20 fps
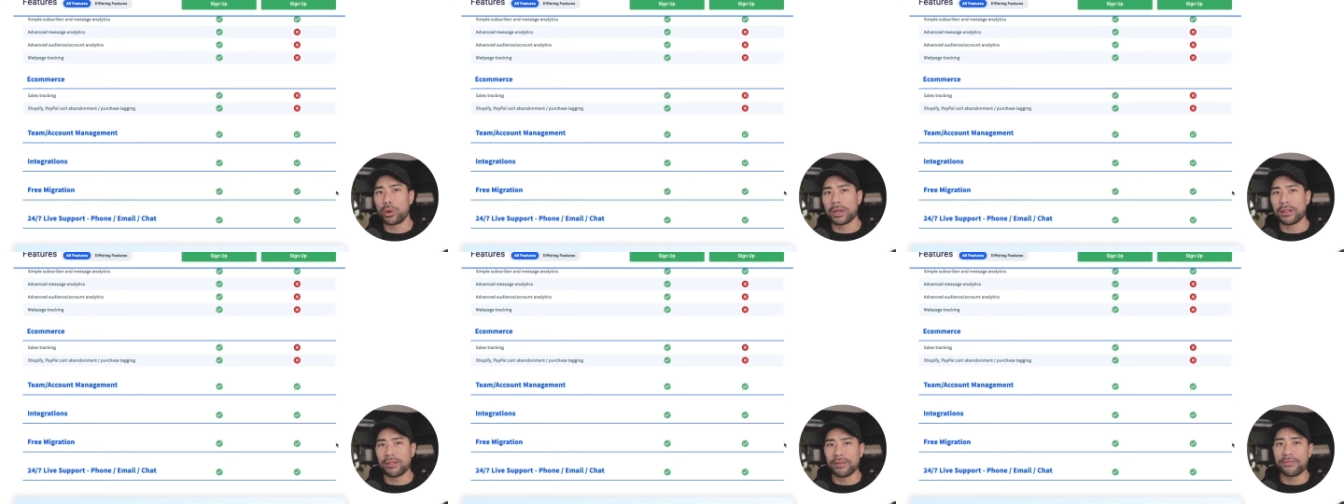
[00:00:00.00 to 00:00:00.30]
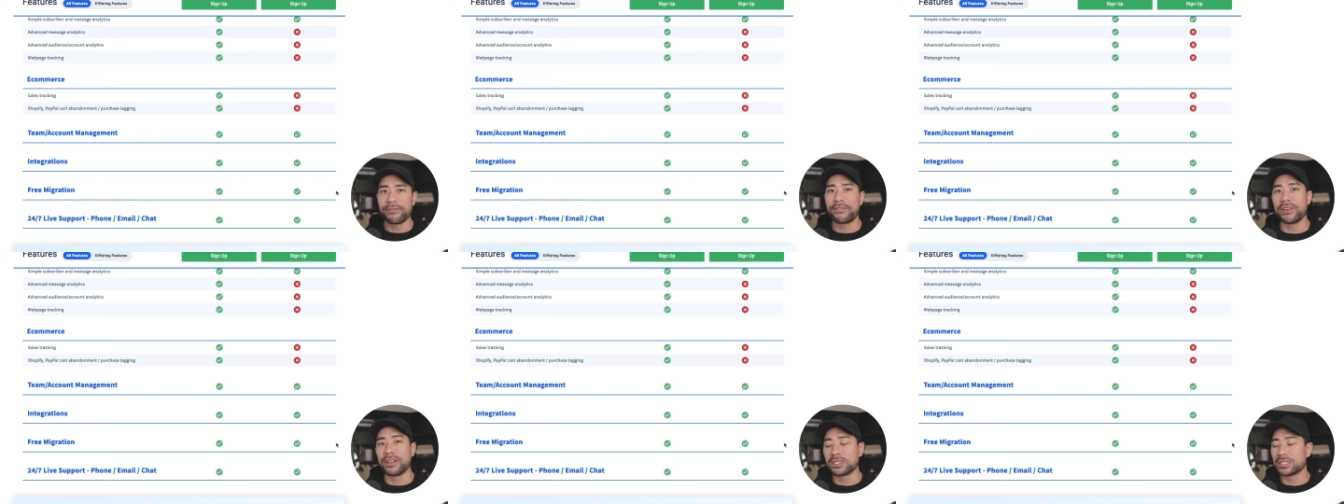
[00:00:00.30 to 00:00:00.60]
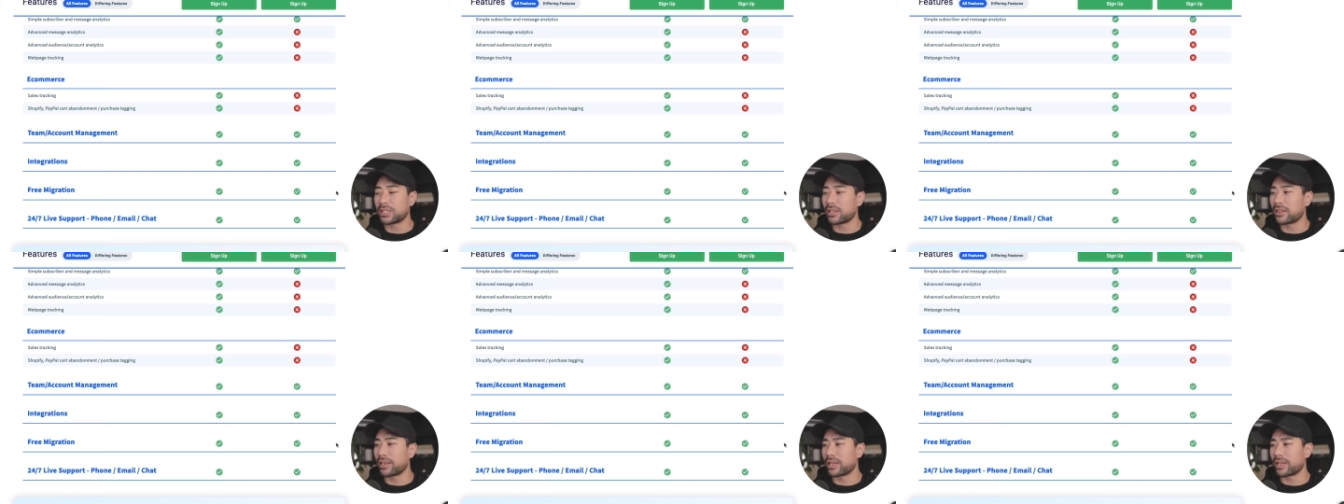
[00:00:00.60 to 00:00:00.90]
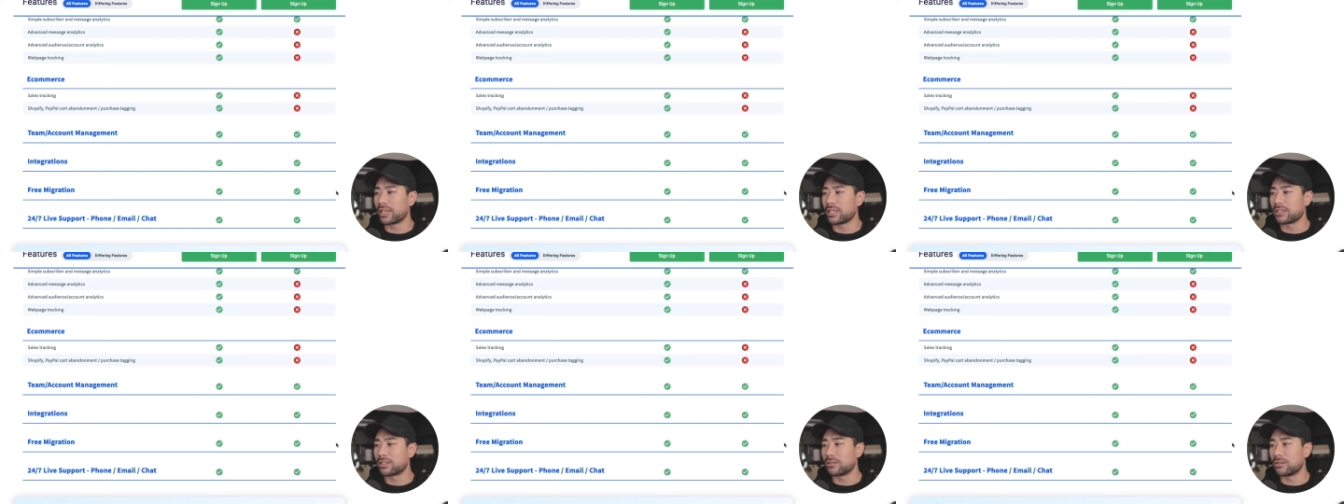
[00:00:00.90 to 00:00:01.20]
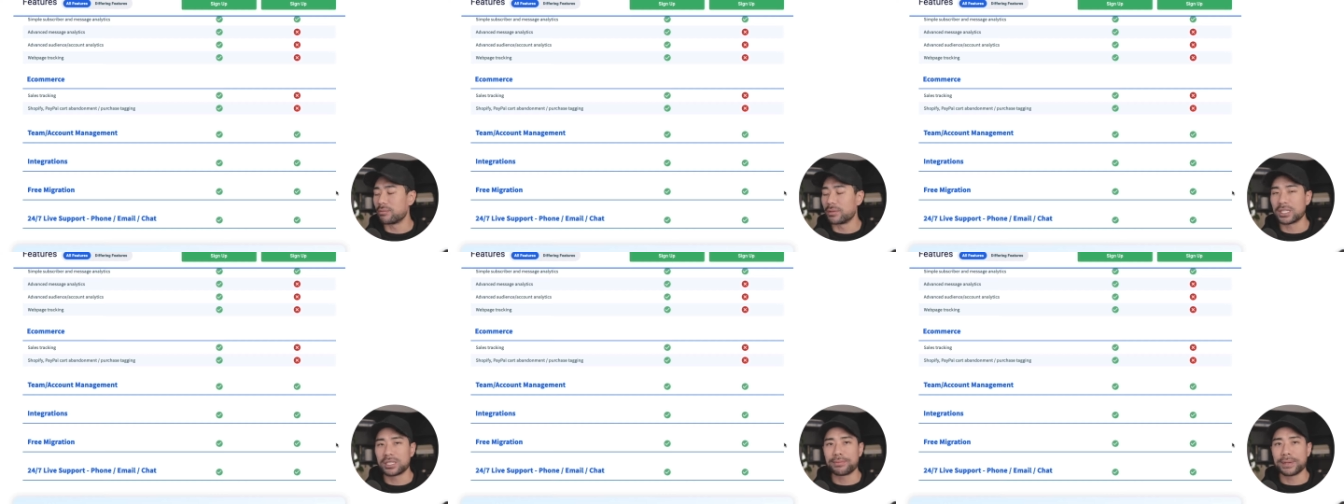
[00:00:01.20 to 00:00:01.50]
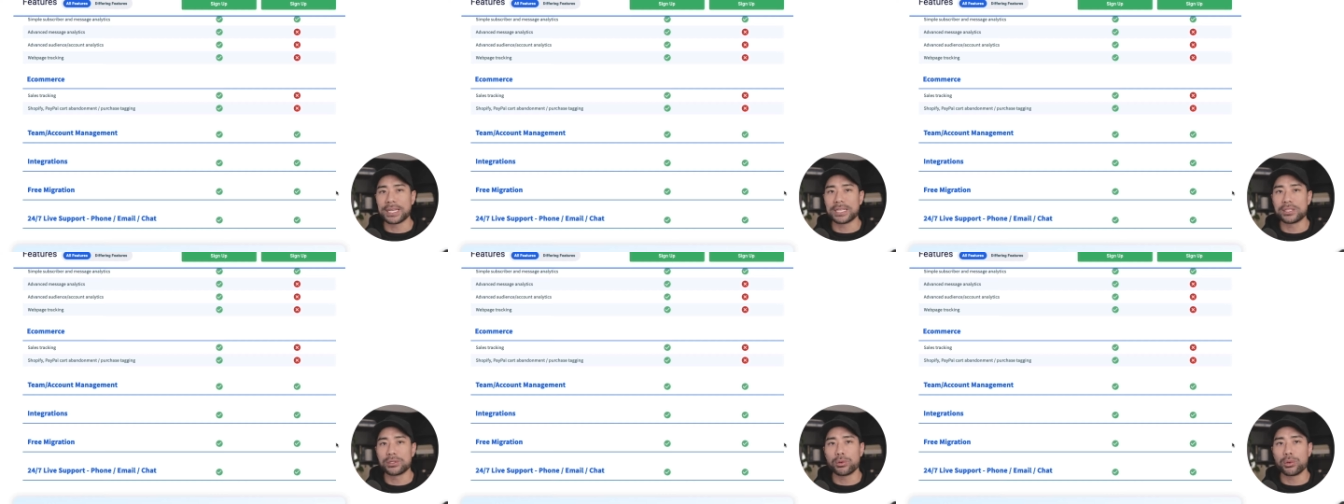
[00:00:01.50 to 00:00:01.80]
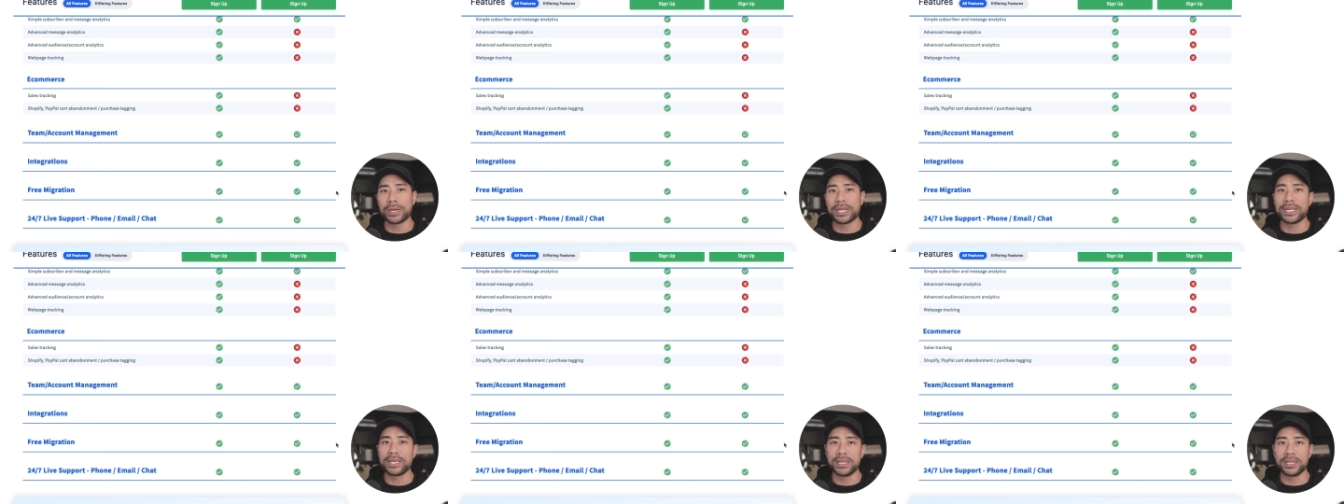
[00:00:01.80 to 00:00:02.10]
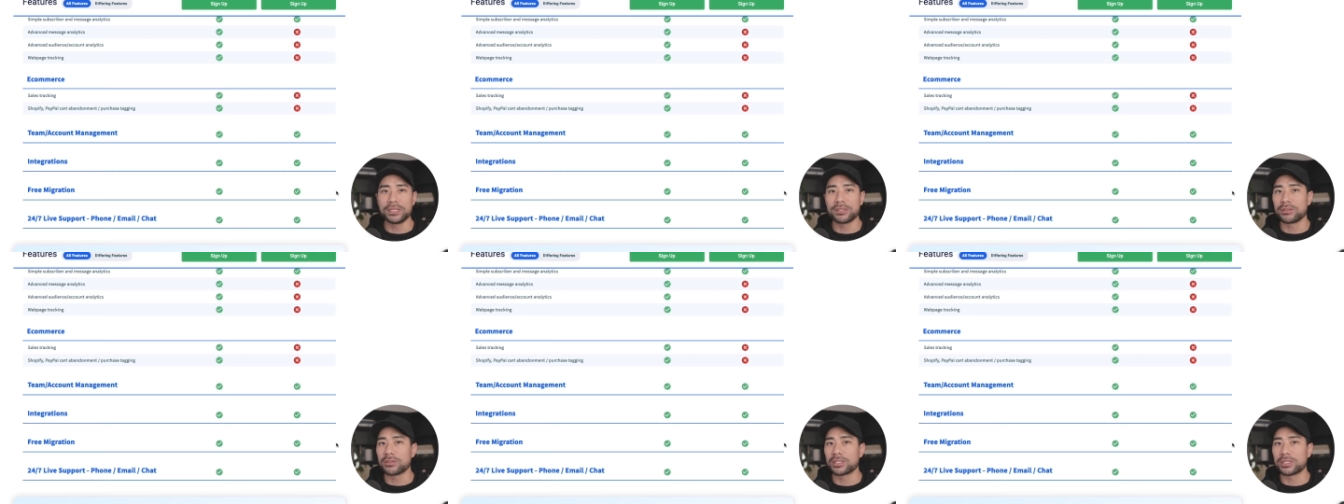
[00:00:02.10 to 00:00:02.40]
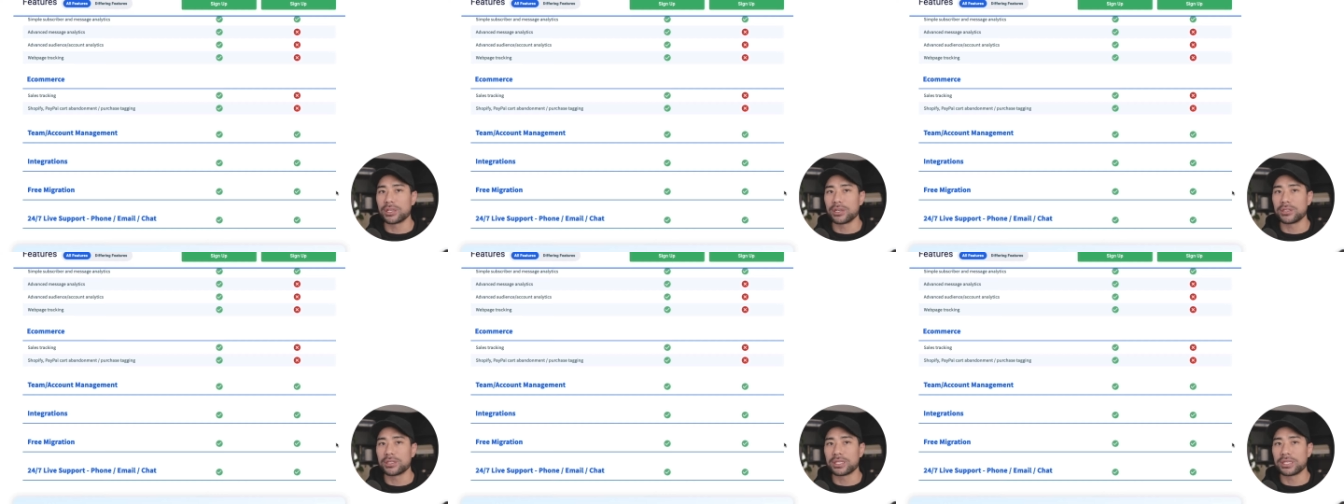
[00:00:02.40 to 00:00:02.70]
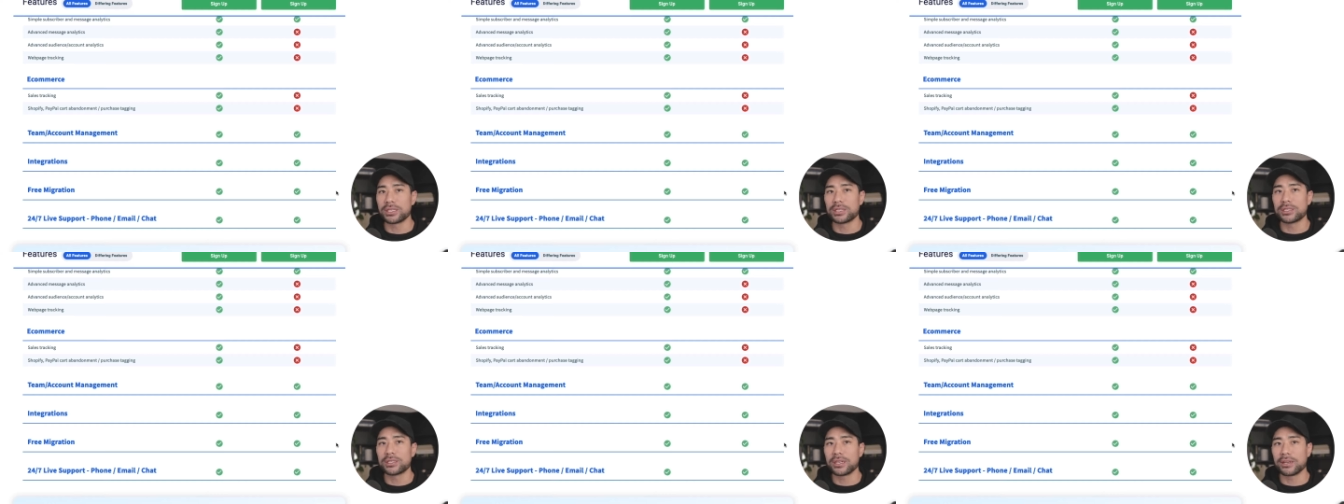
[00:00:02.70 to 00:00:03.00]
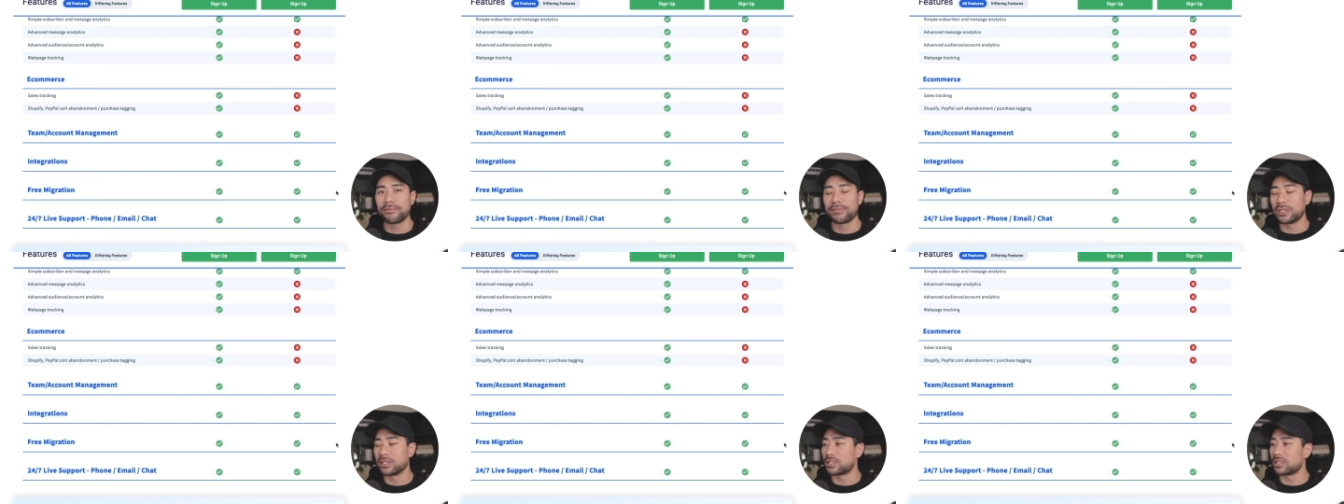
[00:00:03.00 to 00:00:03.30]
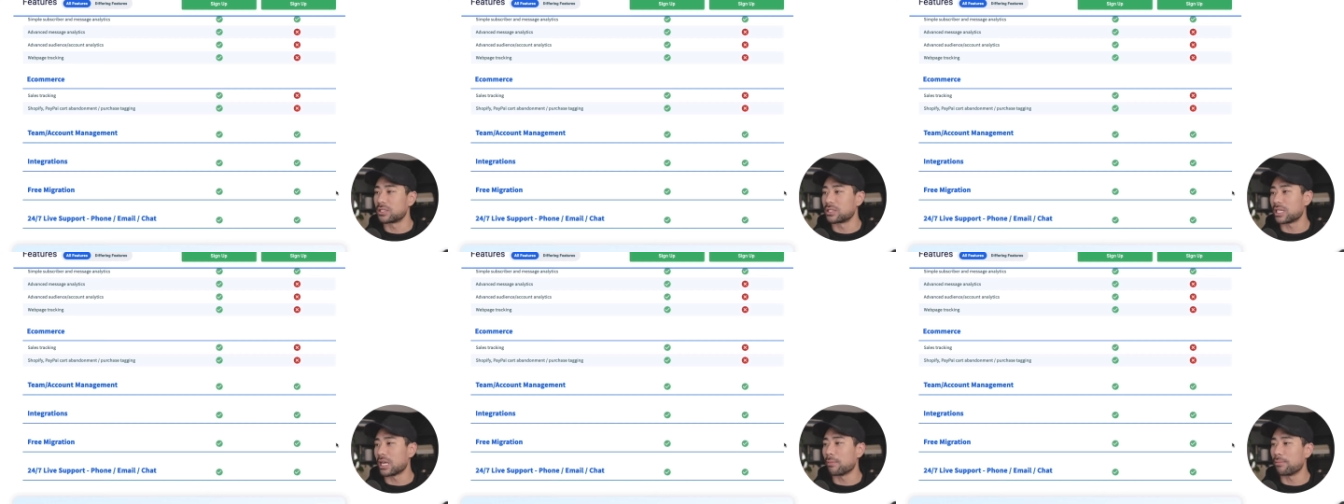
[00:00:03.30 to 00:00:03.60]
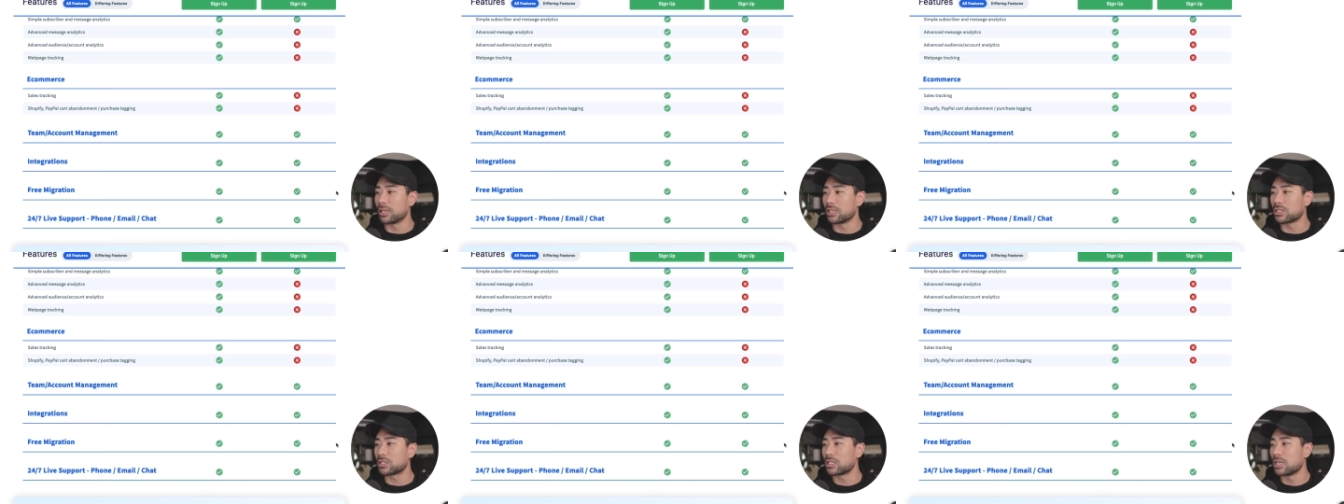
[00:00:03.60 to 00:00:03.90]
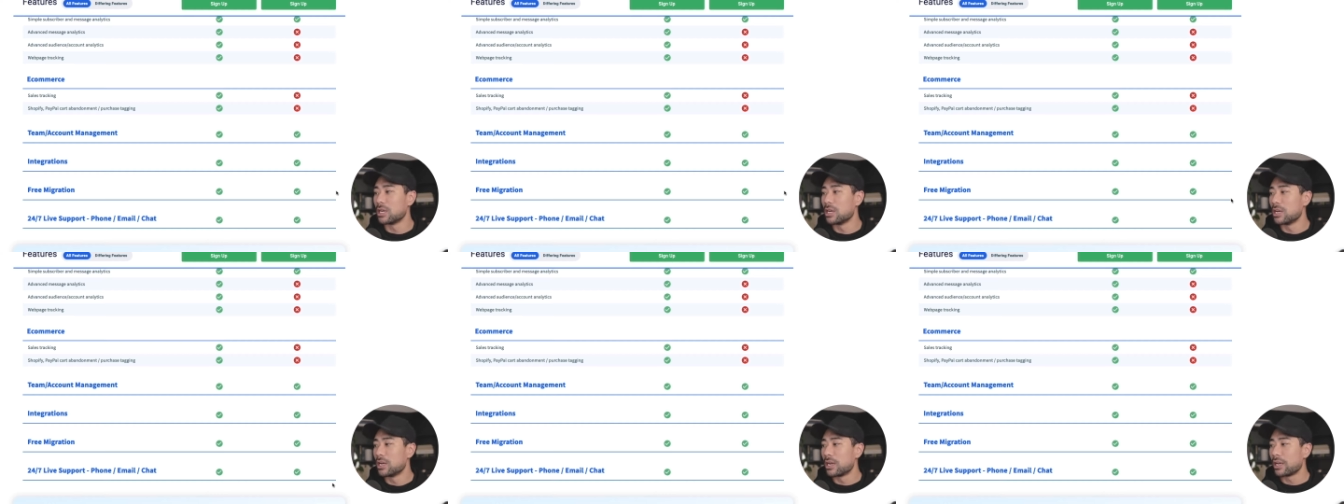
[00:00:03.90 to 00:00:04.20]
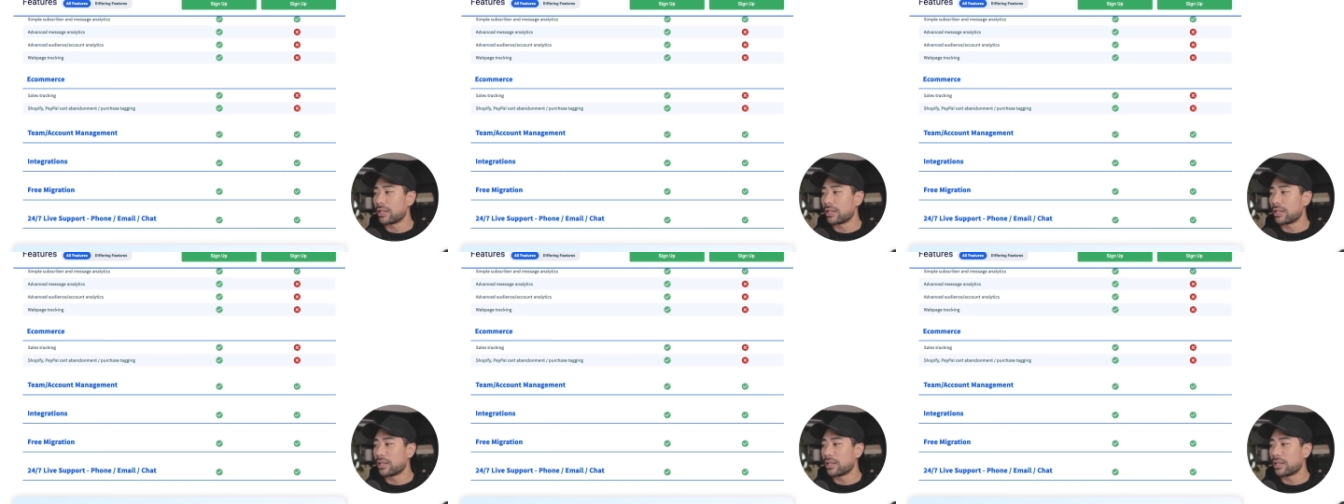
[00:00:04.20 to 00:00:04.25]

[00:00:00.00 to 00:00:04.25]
one of the first, I think it's almost been 20 years or so since they first established,